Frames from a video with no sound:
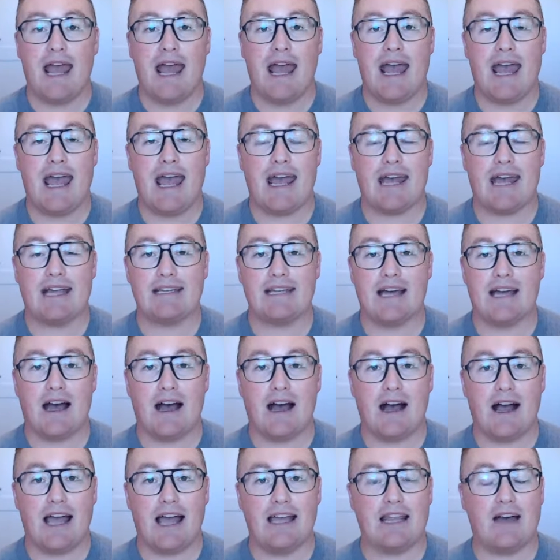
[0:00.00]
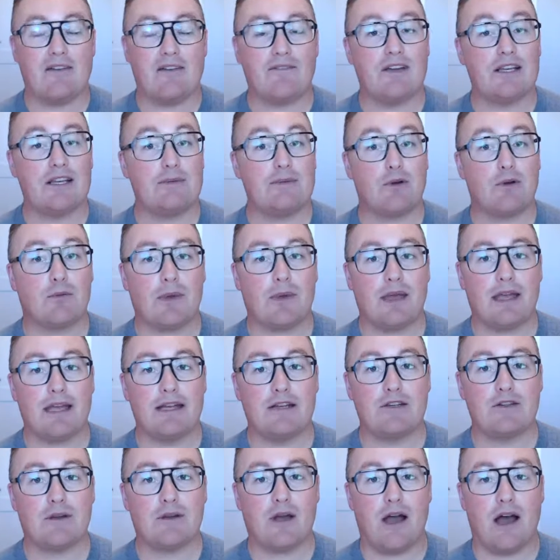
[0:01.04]
And that Facebook
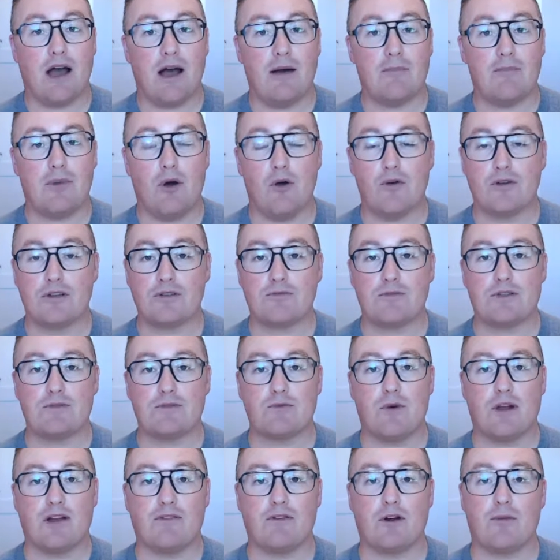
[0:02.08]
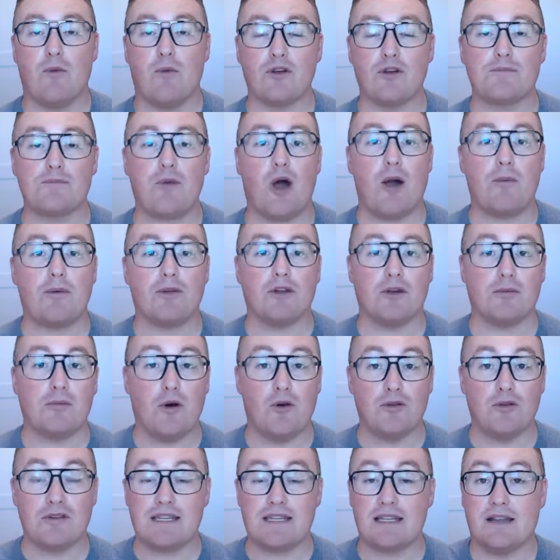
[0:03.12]
page post was one of our most popular
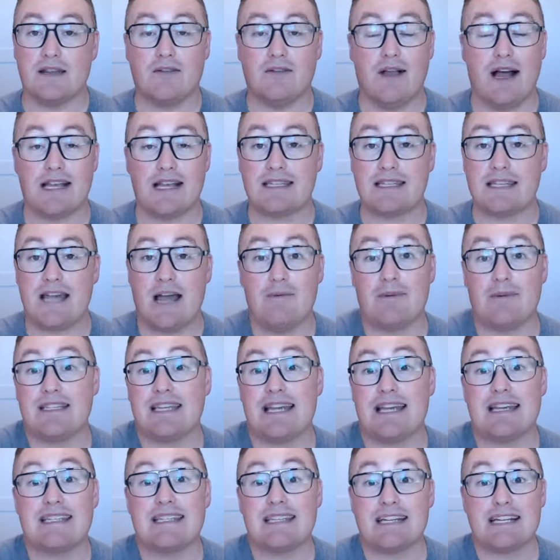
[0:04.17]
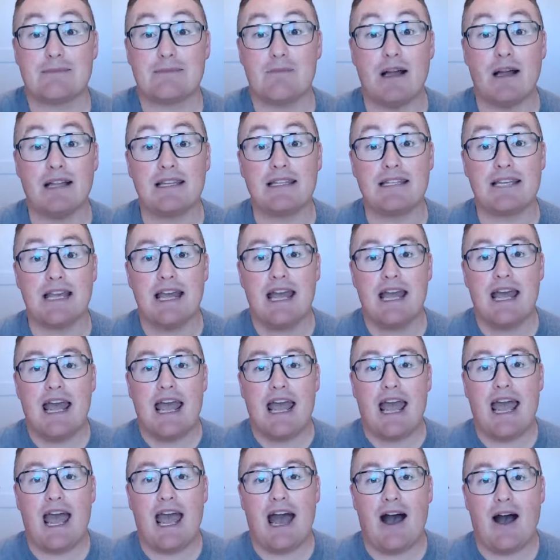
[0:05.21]
posts in the last, I would say, 6 months.
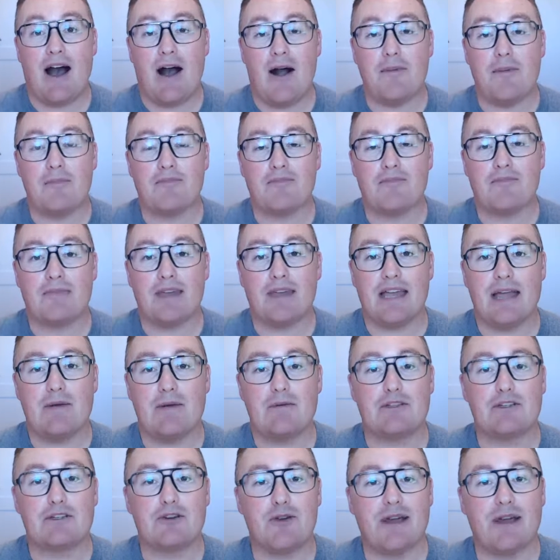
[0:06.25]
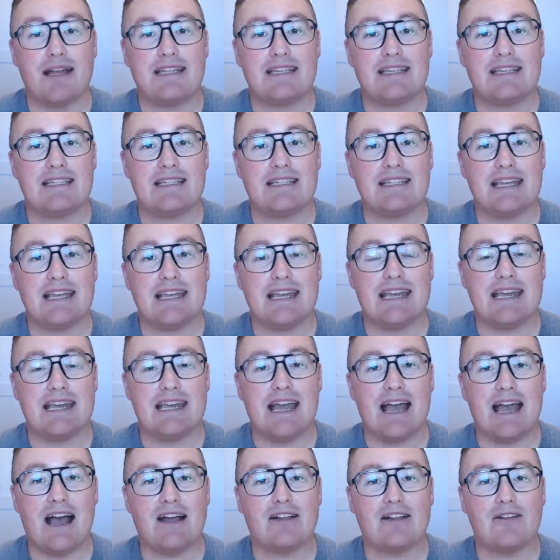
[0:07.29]
It was great to
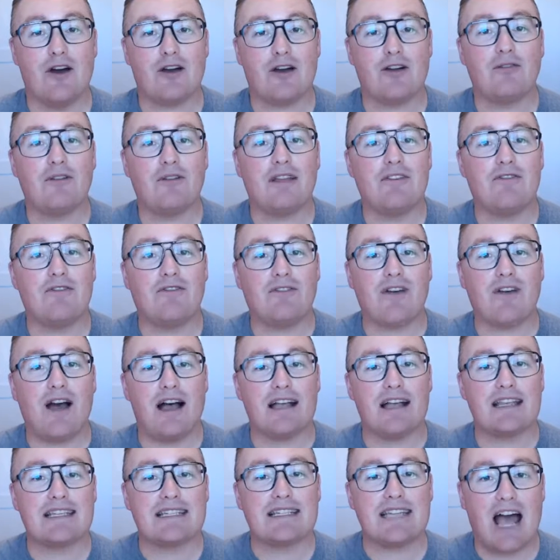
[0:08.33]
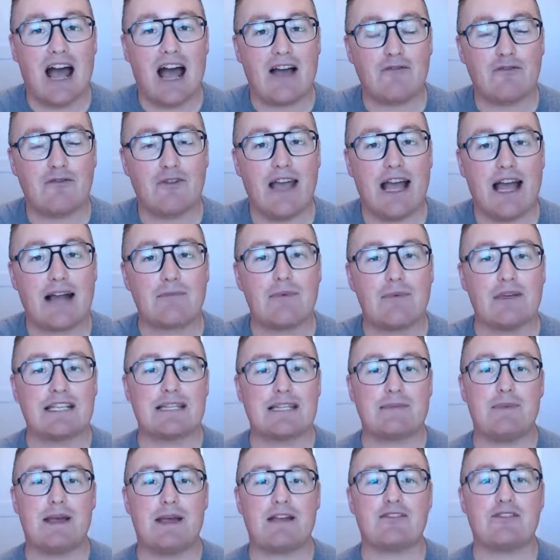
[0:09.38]
see not only staff react, but
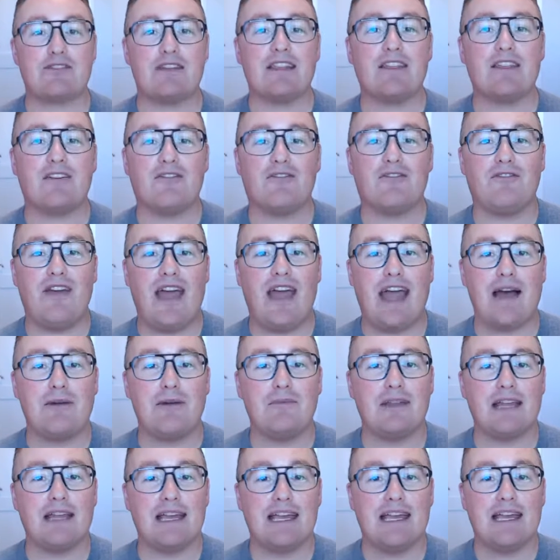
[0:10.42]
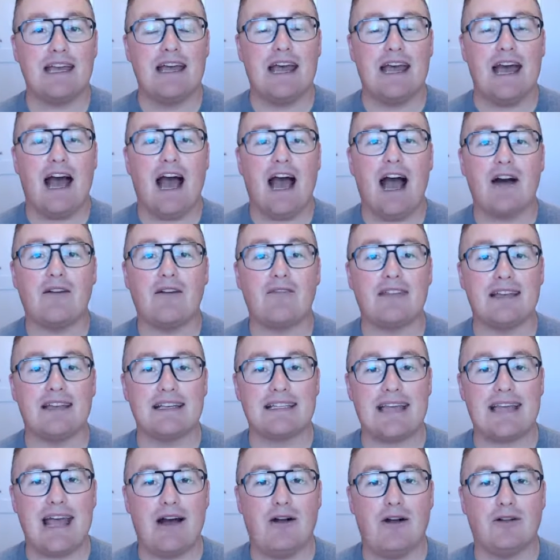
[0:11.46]
especially the family of
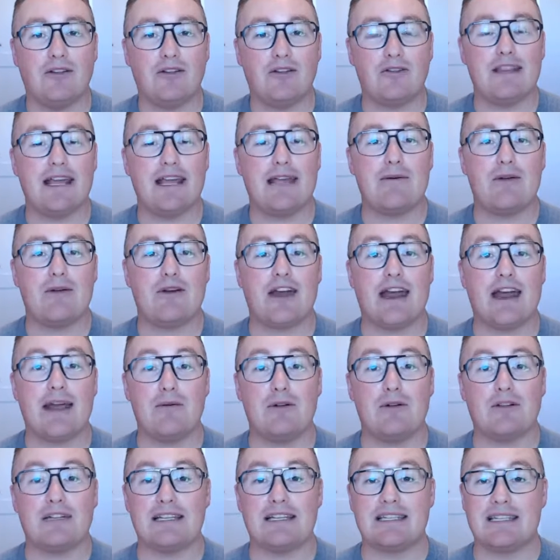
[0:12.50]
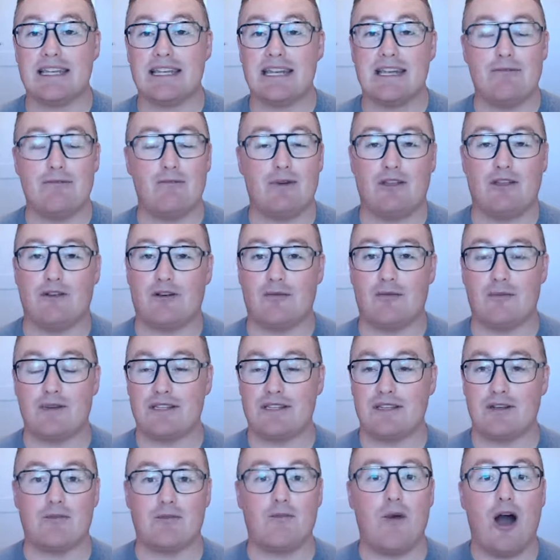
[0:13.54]
this elder. They were able to see, whether it
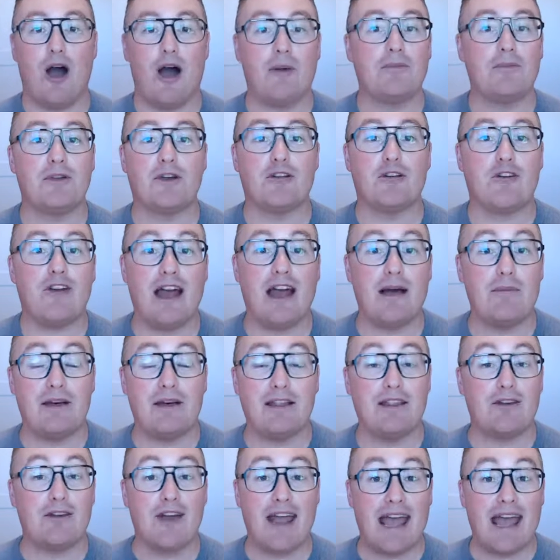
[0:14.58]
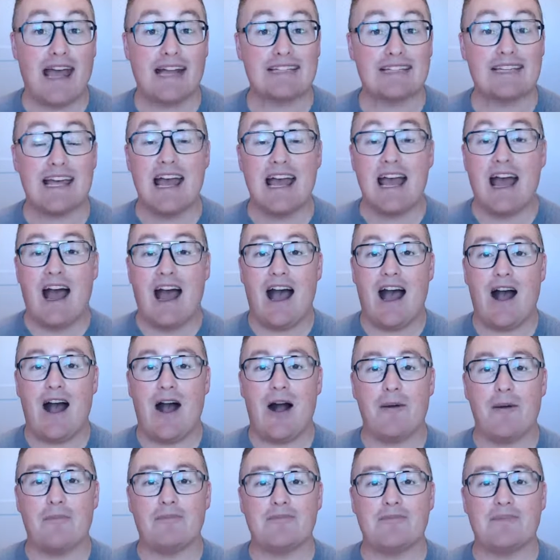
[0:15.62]
was their mom, their grandma, their aunt,
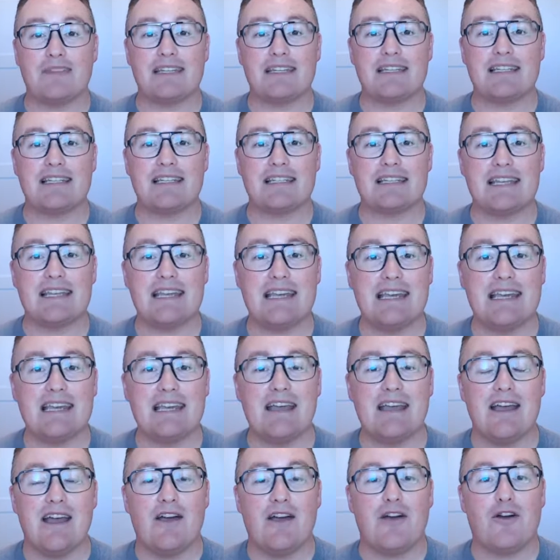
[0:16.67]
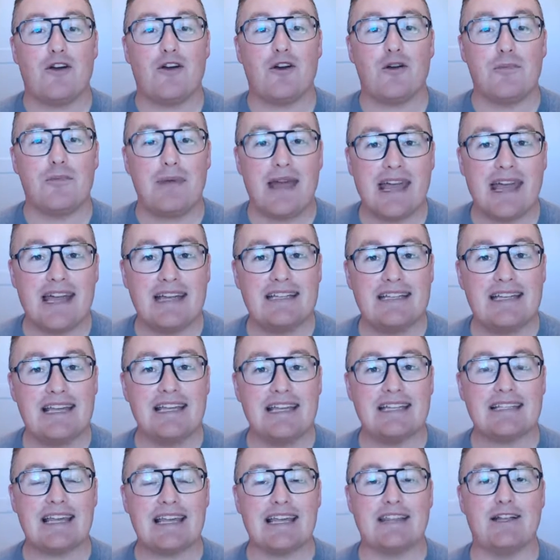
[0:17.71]
to see her
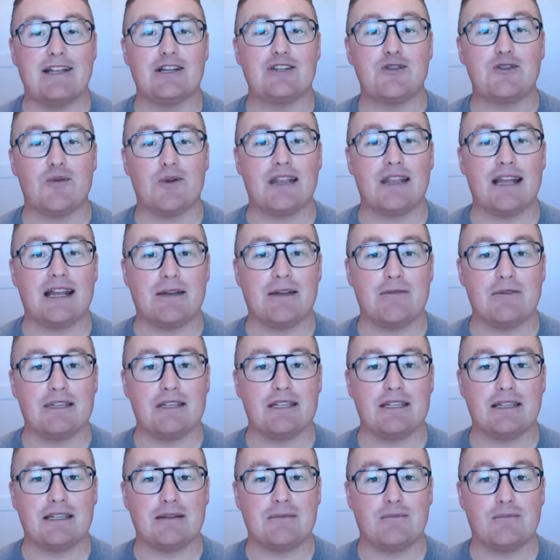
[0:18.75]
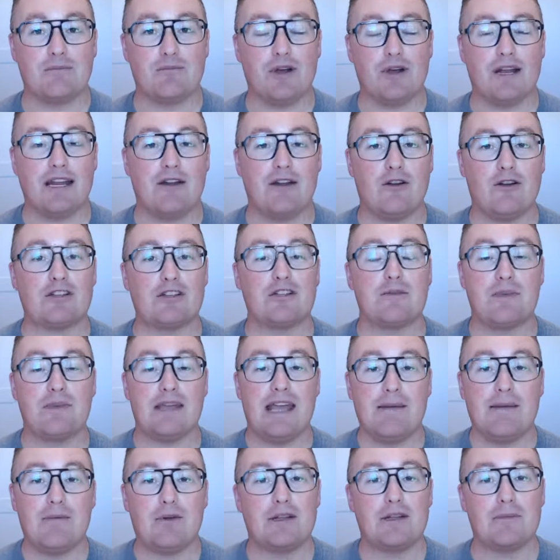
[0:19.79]
paintings and the joy that it was bringing her to
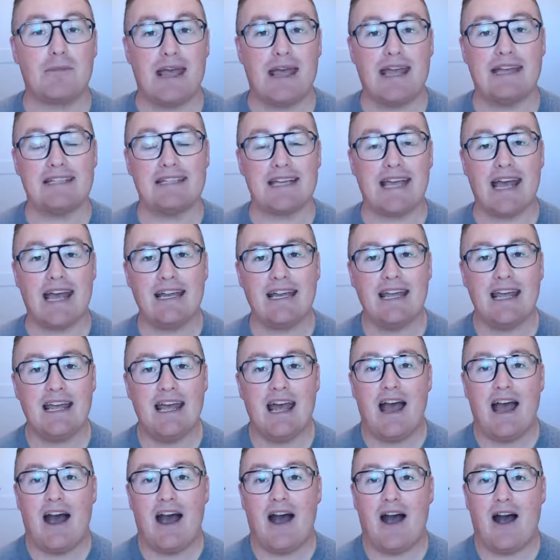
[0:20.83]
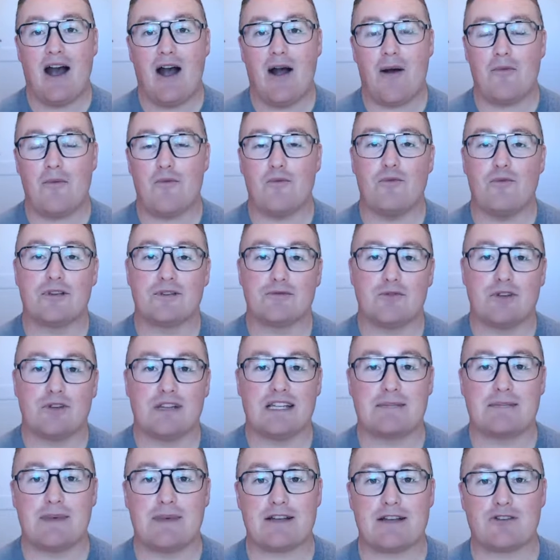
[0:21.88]
be able to paint again was really
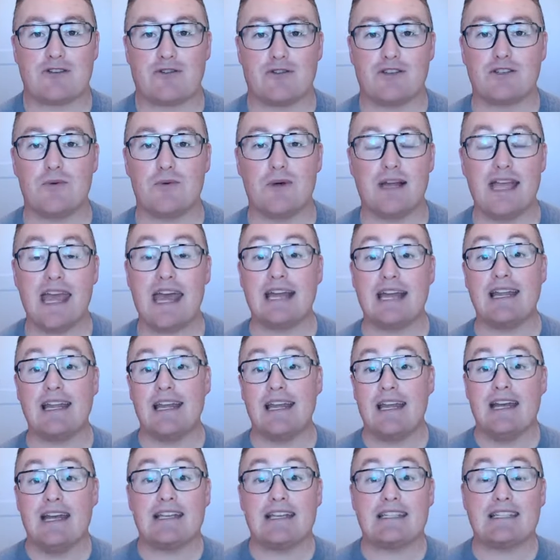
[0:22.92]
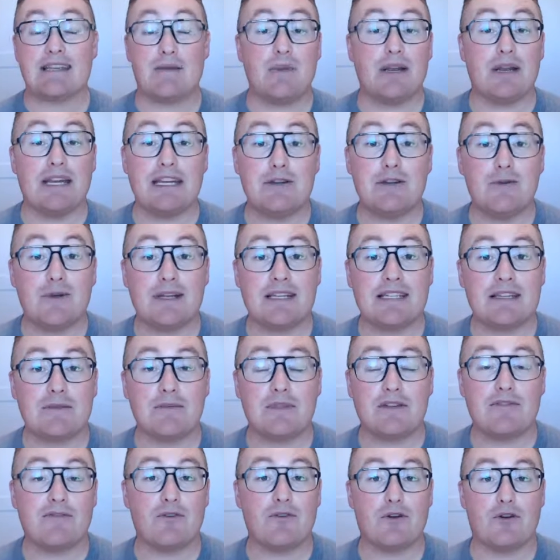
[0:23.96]
special. So again, somebody doing
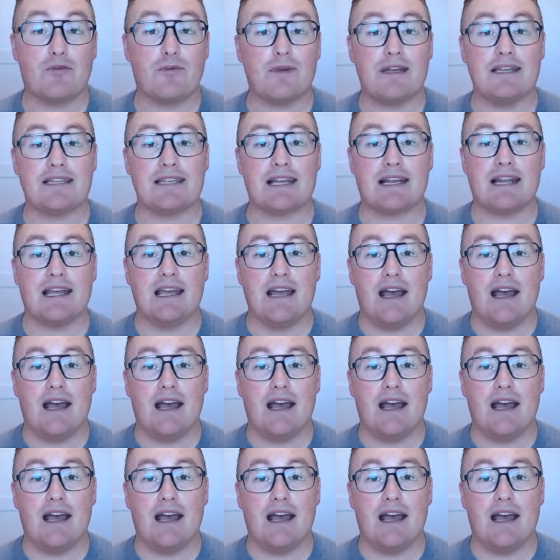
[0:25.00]
something for a reason.